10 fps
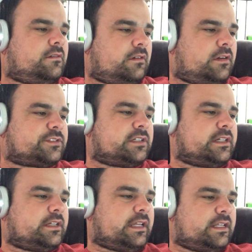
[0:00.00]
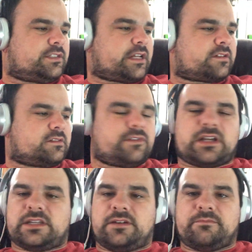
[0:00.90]
Austria and
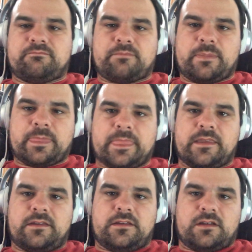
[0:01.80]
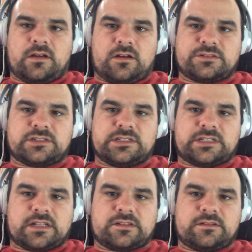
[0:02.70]
Czechoslovakia. Austria,
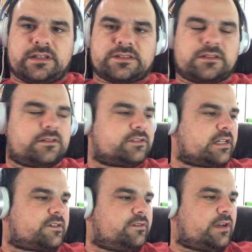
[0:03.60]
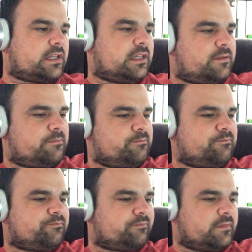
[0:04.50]
Czechoslovakia.
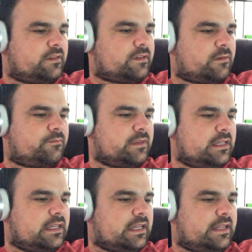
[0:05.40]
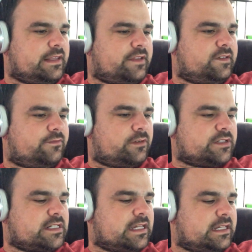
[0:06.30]
So, and that's it for
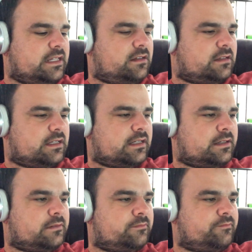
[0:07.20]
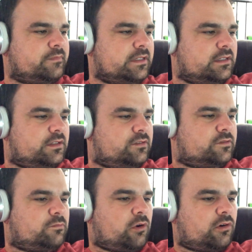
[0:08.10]
today.
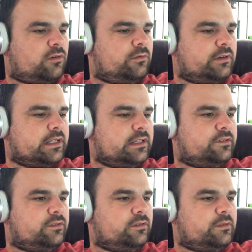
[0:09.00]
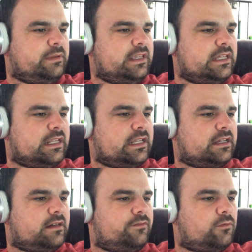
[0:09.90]
Tomorrow we'll get into the beginning
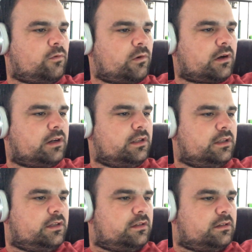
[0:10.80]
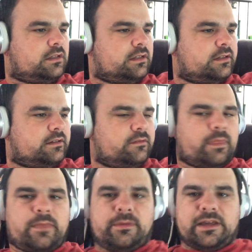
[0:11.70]
of the war,
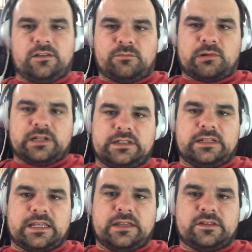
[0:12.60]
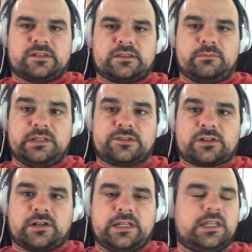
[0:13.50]
the Battle of Britain, I guess, the
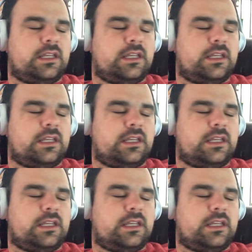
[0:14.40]
Blitzkrieg.